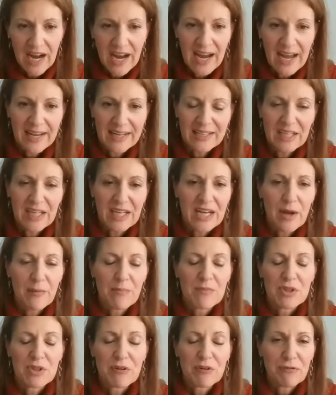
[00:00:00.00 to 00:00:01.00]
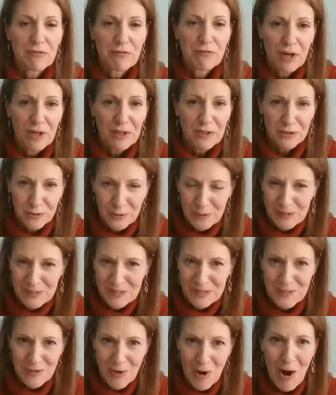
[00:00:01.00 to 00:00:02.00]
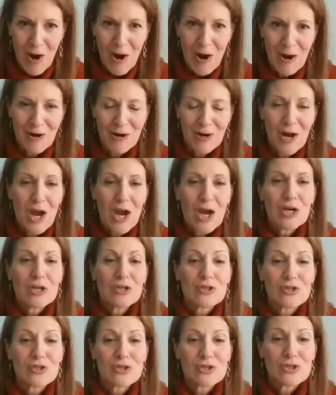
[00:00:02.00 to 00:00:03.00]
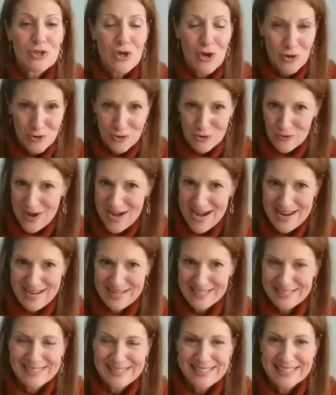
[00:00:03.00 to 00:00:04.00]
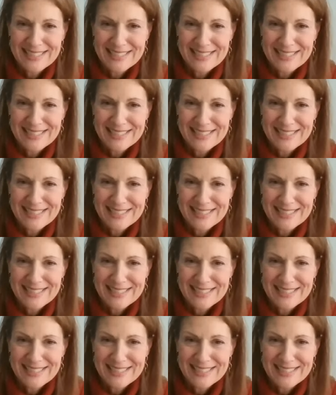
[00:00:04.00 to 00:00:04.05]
and the front doors are so grand.